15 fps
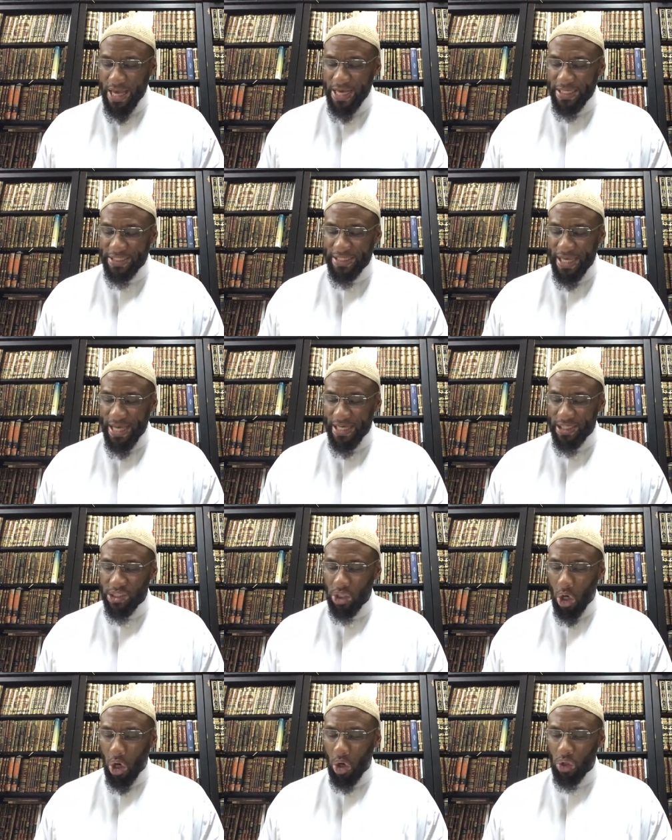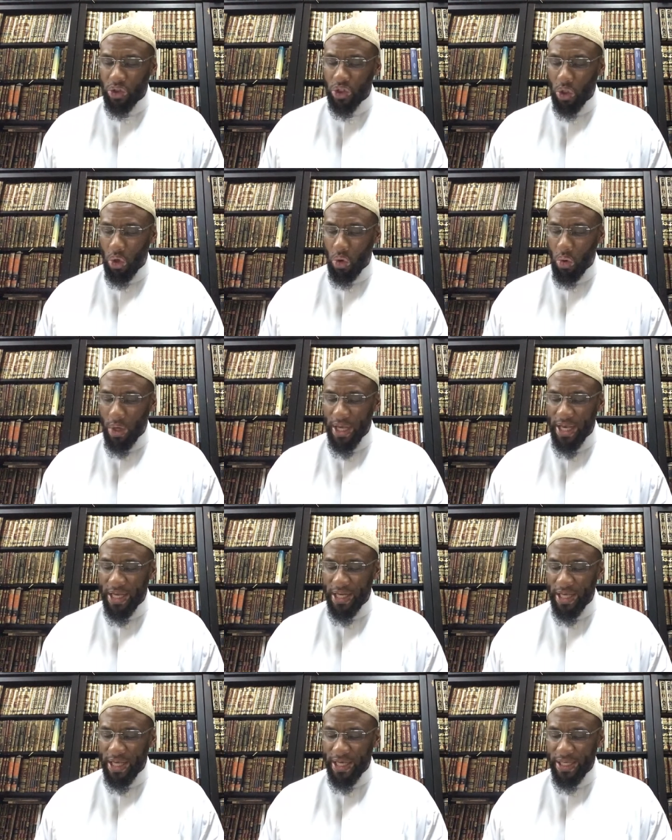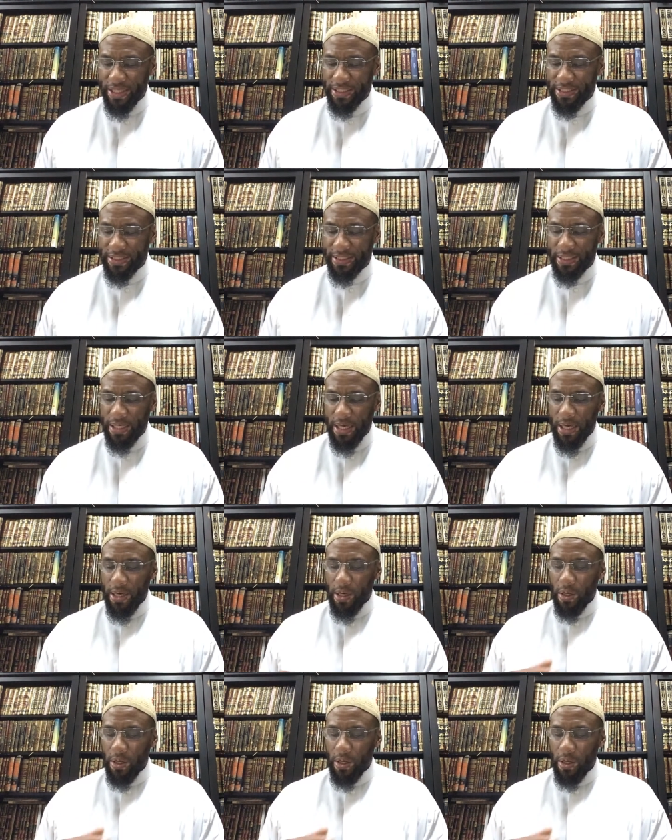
he says also it is